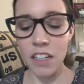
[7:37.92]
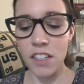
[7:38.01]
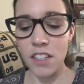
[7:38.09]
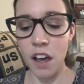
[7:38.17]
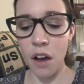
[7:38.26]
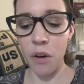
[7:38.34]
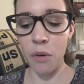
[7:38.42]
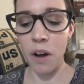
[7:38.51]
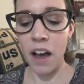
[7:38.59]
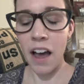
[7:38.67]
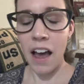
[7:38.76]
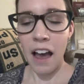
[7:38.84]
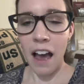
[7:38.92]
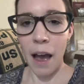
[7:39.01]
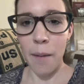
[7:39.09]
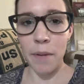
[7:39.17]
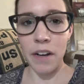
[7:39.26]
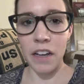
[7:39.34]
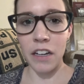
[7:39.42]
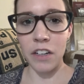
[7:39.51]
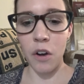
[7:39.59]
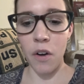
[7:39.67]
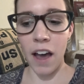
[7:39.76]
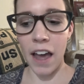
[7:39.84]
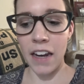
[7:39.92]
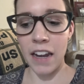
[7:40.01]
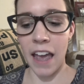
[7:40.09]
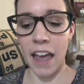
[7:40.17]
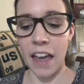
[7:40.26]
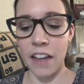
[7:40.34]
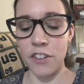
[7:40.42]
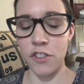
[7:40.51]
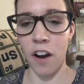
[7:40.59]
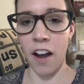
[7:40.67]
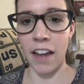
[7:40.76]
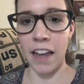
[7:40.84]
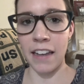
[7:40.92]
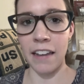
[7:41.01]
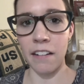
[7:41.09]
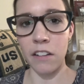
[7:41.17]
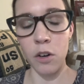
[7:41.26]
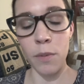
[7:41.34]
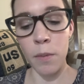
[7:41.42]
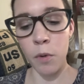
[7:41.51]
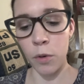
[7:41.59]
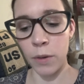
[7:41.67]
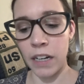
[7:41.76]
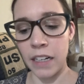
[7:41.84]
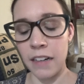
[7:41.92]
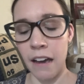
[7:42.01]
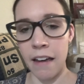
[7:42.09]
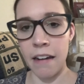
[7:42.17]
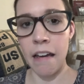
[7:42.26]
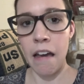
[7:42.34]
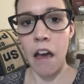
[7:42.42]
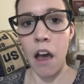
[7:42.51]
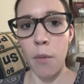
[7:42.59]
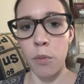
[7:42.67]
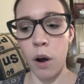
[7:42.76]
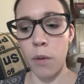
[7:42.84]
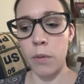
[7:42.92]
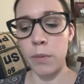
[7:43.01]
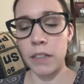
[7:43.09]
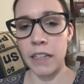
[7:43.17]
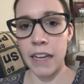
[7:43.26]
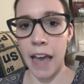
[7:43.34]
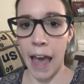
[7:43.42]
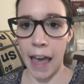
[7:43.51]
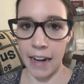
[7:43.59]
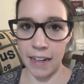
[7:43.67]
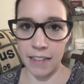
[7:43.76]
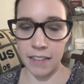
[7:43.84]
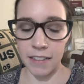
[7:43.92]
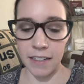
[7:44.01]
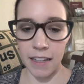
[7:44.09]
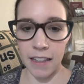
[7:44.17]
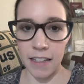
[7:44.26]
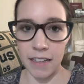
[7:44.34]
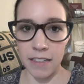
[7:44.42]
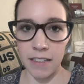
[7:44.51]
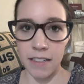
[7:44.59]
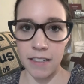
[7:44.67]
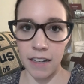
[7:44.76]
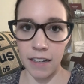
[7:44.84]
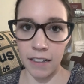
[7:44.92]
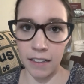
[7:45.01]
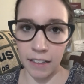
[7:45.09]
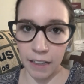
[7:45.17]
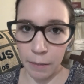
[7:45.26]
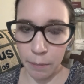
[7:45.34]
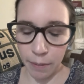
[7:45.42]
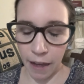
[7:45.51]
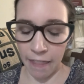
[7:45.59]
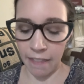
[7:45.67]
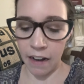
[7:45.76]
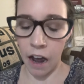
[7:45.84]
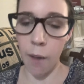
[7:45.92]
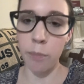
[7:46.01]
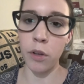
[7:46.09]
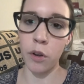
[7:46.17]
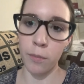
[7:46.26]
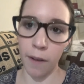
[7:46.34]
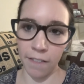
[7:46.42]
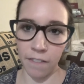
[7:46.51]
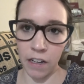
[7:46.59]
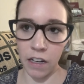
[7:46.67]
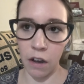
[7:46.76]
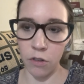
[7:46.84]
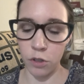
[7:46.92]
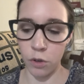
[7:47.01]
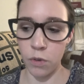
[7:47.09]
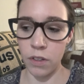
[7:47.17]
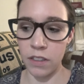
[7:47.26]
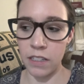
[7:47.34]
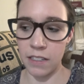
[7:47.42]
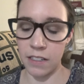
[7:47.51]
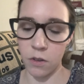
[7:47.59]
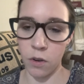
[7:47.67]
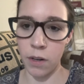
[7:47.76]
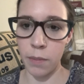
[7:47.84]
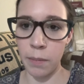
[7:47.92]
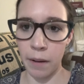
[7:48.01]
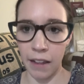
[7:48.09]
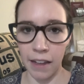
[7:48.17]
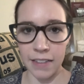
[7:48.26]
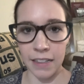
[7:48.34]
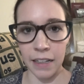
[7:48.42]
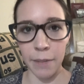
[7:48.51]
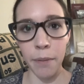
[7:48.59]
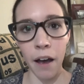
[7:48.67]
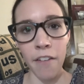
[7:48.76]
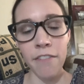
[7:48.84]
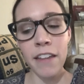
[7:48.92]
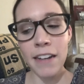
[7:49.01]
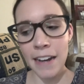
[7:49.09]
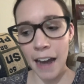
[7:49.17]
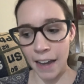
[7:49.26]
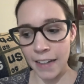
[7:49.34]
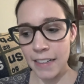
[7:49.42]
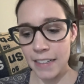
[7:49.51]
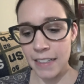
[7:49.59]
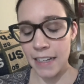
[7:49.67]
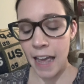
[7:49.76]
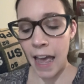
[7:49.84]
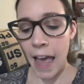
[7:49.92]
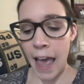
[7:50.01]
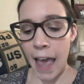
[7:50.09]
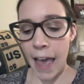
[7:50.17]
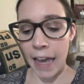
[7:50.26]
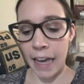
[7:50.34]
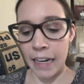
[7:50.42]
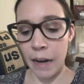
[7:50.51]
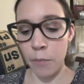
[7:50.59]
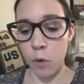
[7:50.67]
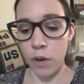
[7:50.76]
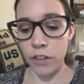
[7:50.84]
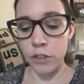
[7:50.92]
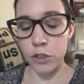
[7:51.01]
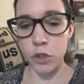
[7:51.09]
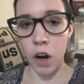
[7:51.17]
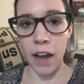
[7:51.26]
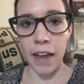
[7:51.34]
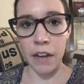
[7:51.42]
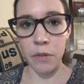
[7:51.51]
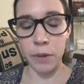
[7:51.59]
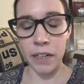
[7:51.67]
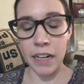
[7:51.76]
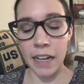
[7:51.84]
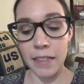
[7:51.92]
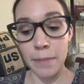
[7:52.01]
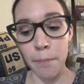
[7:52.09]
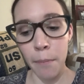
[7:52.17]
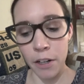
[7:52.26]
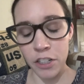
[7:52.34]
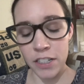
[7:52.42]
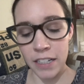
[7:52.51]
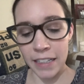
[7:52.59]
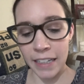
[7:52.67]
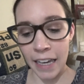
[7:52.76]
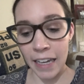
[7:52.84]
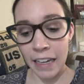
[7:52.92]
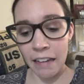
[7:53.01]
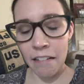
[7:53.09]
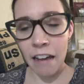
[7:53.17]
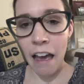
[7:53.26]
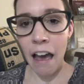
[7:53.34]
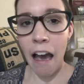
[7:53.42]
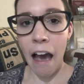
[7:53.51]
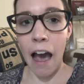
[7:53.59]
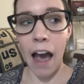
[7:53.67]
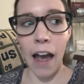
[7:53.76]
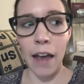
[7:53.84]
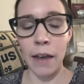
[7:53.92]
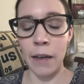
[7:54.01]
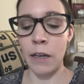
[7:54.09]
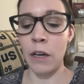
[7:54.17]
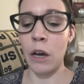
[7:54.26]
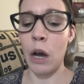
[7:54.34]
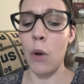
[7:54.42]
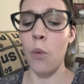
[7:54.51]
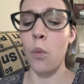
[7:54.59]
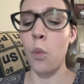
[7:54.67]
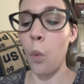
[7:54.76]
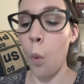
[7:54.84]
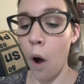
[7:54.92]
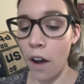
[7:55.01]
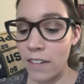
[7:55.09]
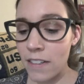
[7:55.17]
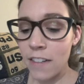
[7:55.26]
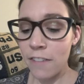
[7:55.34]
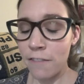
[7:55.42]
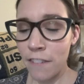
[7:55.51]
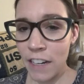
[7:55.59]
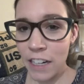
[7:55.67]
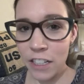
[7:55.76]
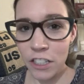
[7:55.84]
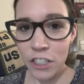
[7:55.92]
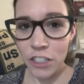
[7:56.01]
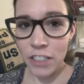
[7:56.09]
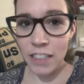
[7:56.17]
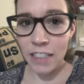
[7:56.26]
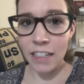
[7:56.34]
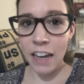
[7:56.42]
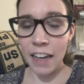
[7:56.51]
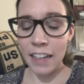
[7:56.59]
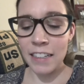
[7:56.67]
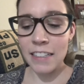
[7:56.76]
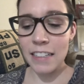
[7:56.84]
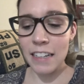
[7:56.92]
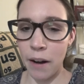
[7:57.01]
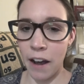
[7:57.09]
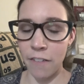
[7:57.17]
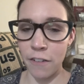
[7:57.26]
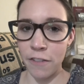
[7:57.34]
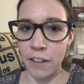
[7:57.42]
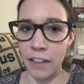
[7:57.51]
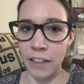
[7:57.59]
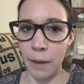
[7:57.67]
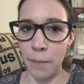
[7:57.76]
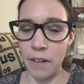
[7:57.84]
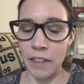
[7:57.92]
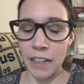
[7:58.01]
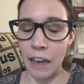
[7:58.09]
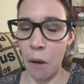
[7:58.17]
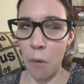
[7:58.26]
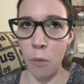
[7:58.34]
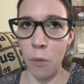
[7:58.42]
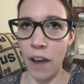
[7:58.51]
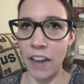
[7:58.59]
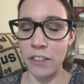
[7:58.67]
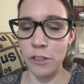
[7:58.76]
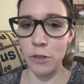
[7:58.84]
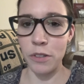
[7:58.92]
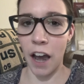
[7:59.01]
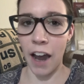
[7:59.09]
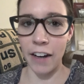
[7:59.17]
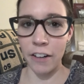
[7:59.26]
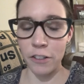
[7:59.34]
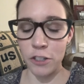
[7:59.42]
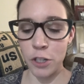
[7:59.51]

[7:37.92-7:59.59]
So I'm gonna go ahead and try and get a little bit more reading done, probably edit this clip and then upload my video. So this is going to be my last clip of the night, and I'm going to try and read as much as I can. I want to finish tonight, but I have a feeling I'm gonna get way too tired.